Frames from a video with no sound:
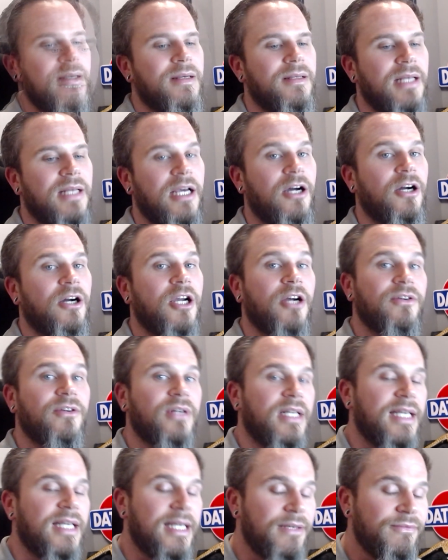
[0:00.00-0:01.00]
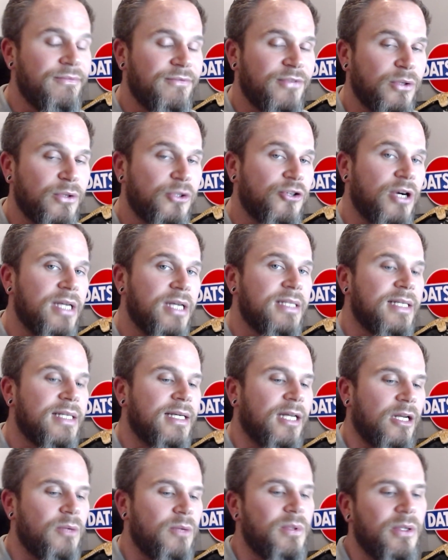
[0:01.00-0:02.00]
They are currently
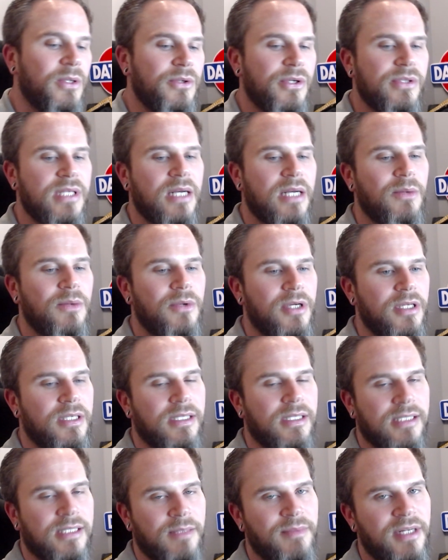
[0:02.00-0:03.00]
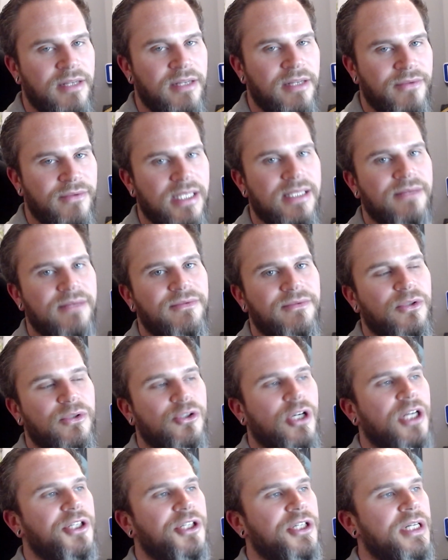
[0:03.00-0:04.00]
infiltrating, and I will use that word because I believe it is
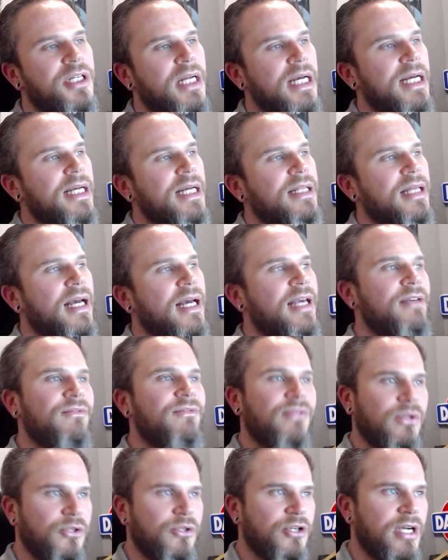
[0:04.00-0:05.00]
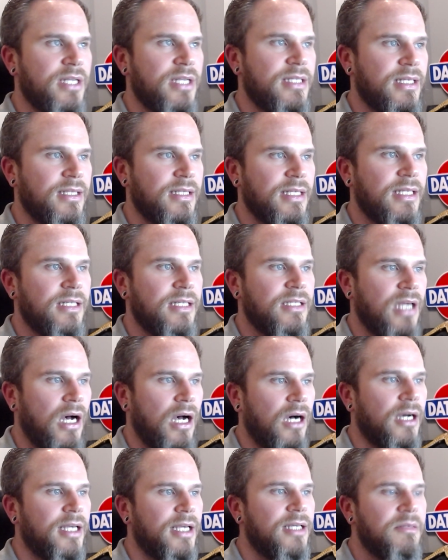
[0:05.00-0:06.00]
infiltration. They're infiltrating the
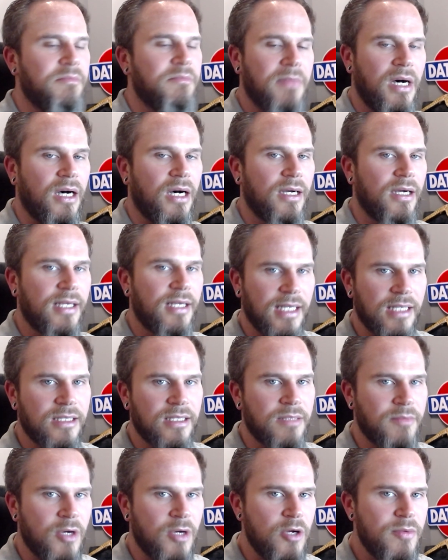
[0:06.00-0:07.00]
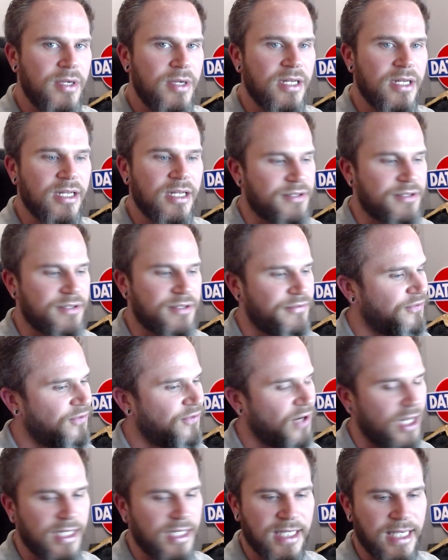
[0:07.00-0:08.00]
Thai market at the moment, just
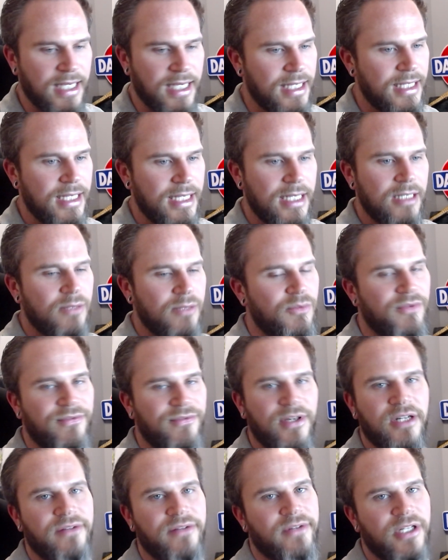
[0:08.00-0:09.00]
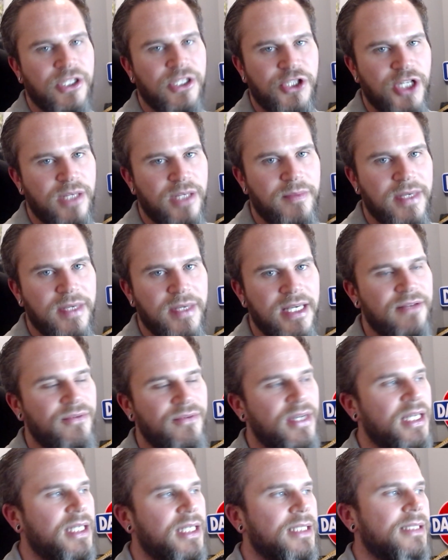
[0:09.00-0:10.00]
flooding it with very, very cheap
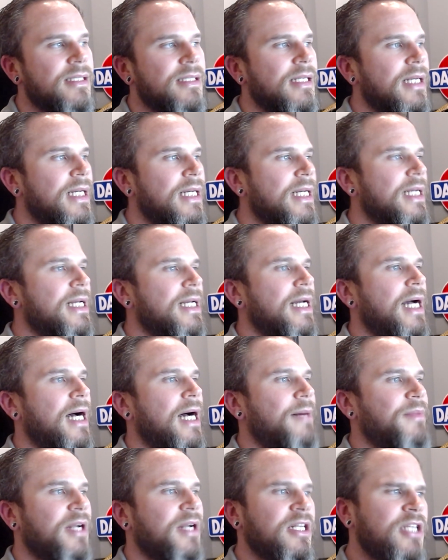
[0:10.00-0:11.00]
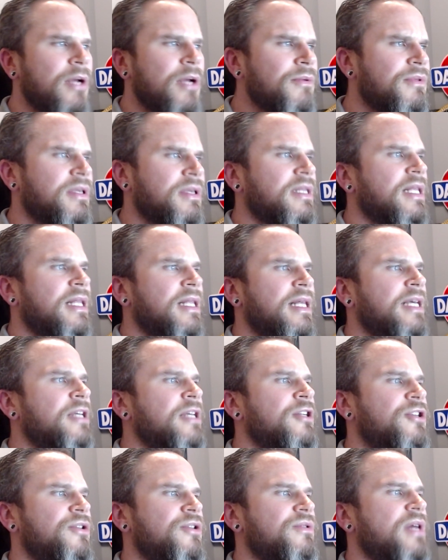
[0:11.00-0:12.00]
EVs. But I don't think that they
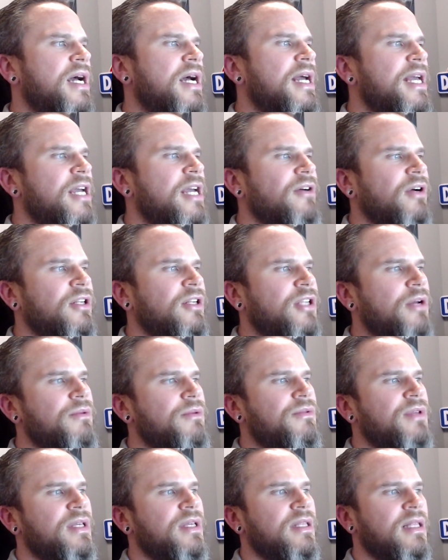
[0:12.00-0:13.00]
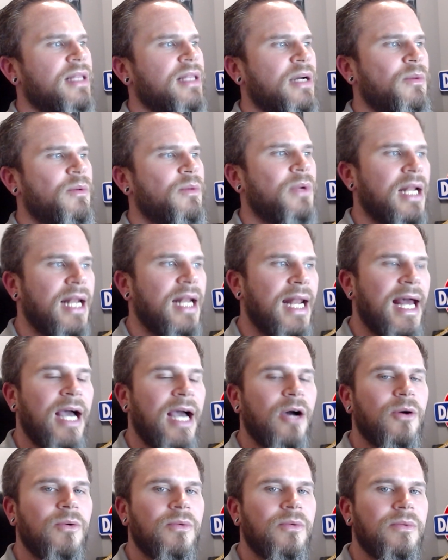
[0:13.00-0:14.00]
can do that here. I don't think that that will allow...